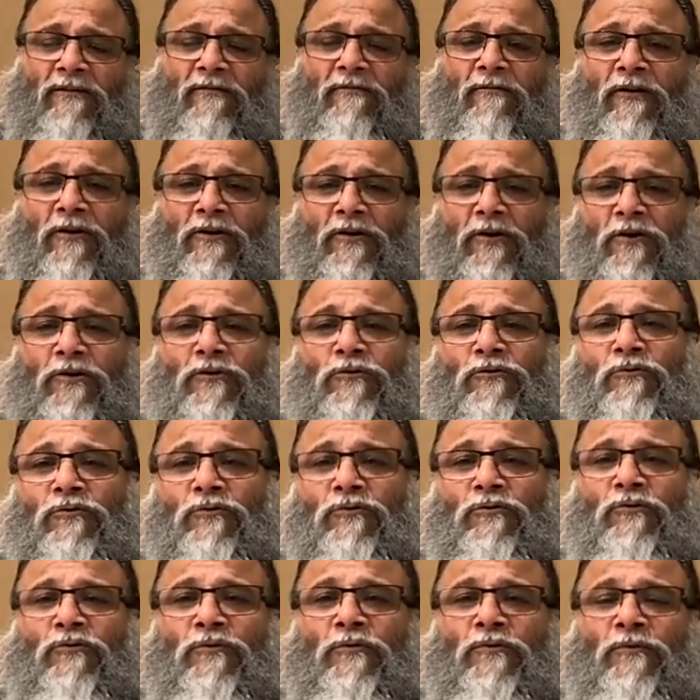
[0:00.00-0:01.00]
one or
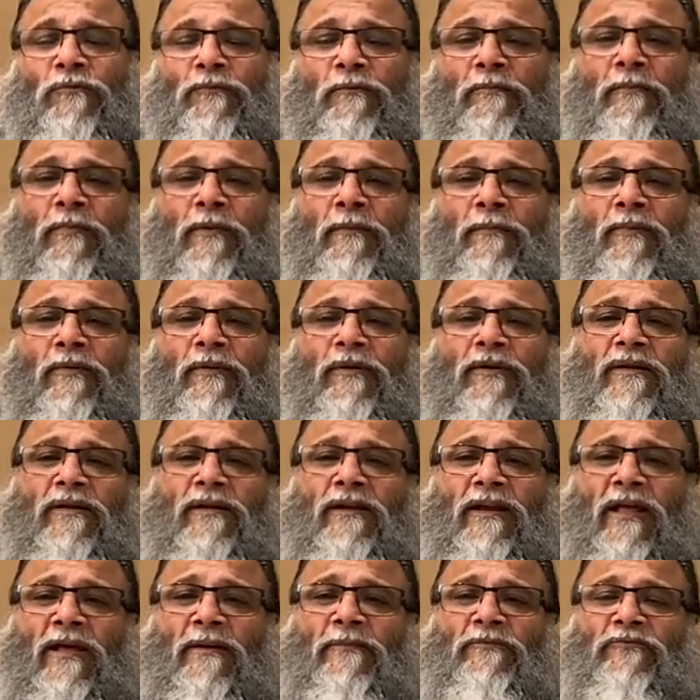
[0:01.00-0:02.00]
two
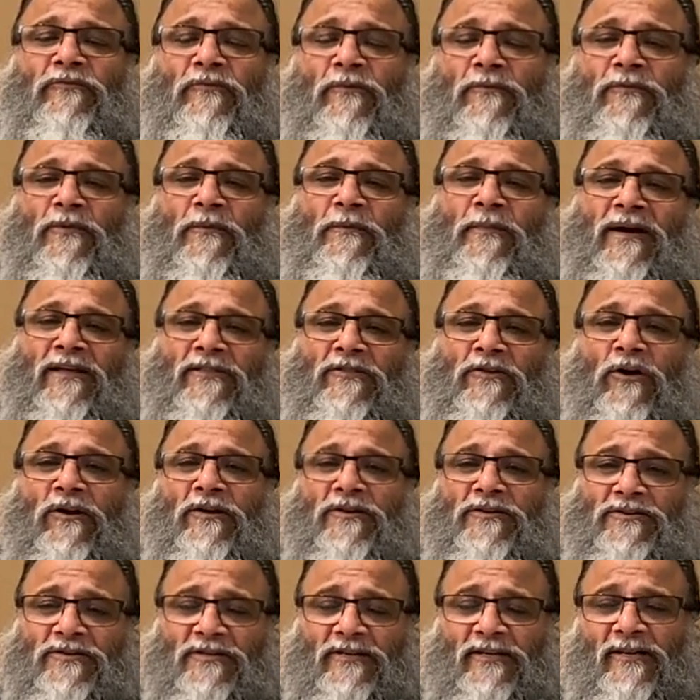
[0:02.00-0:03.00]
names from the
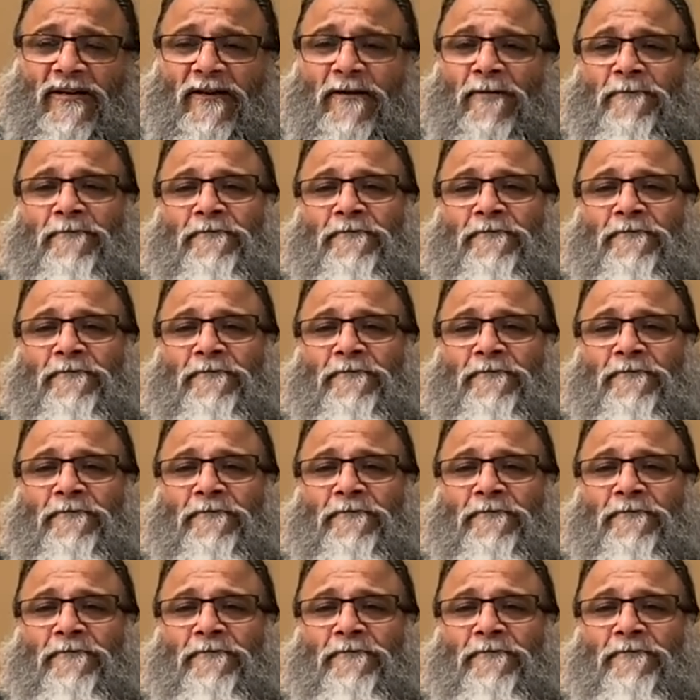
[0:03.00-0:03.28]
mythology